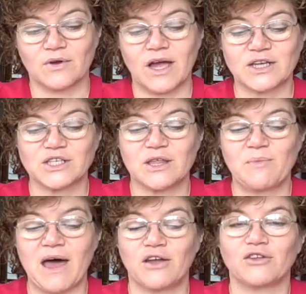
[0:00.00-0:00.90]
Actually, the
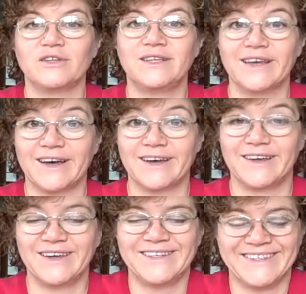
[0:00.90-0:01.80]
palatal y.
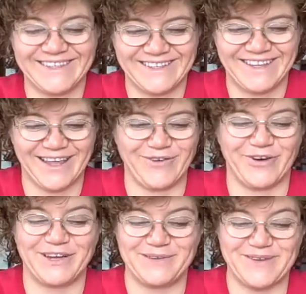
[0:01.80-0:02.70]
I
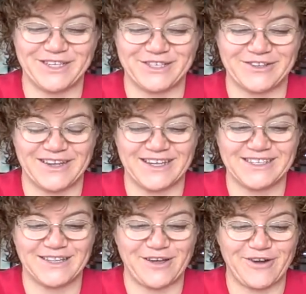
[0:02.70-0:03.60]
wanted to make sure that I
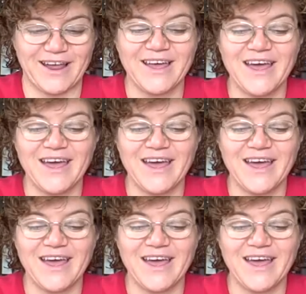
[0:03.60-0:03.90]
said that right.